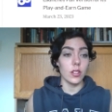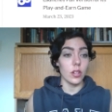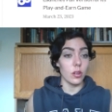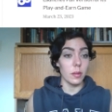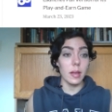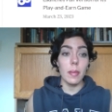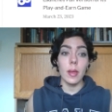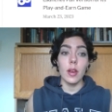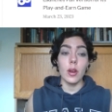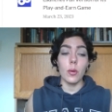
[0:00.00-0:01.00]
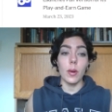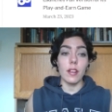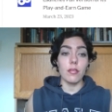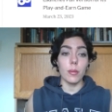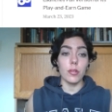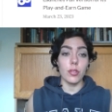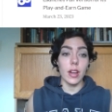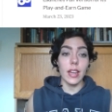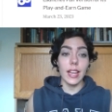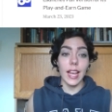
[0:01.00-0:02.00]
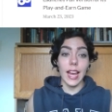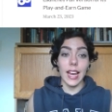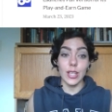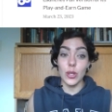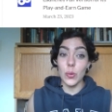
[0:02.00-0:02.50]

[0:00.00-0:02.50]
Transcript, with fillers: Tomi went from trading at